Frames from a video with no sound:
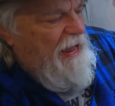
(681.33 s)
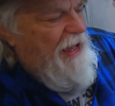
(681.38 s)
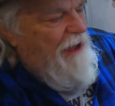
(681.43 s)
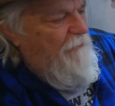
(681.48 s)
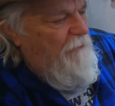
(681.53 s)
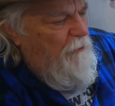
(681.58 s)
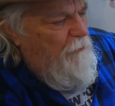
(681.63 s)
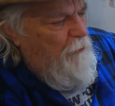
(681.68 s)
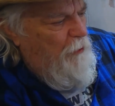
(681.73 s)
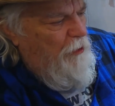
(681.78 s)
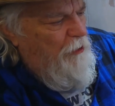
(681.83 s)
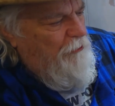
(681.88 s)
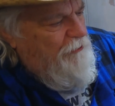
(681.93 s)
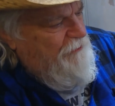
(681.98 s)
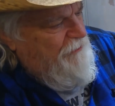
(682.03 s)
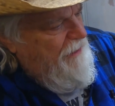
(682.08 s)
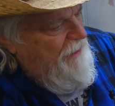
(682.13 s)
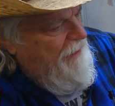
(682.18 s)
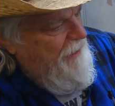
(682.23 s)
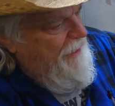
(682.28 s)
how it worked.
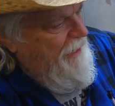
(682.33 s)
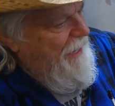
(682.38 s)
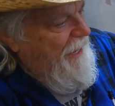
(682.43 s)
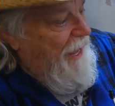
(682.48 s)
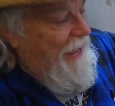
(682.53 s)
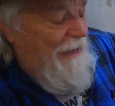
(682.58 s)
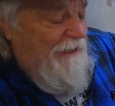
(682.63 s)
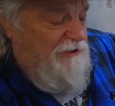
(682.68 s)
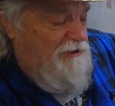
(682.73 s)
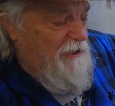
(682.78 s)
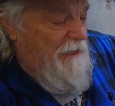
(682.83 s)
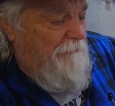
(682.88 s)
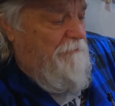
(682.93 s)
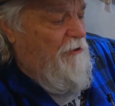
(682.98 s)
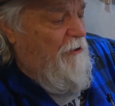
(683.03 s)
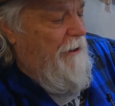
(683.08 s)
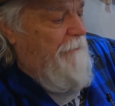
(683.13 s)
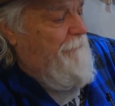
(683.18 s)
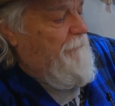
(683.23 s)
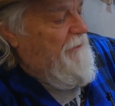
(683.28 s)
Actually, I'm
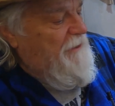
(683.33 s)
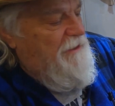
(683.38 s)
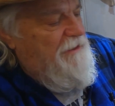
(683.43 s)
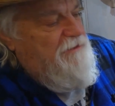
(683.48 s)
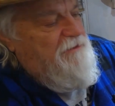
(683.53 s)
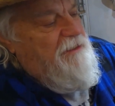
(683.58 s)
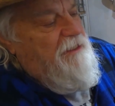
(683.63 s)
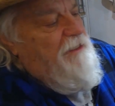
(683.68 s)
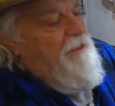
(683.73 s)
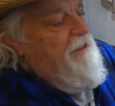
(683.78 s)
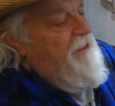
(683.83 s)
quite pleased, and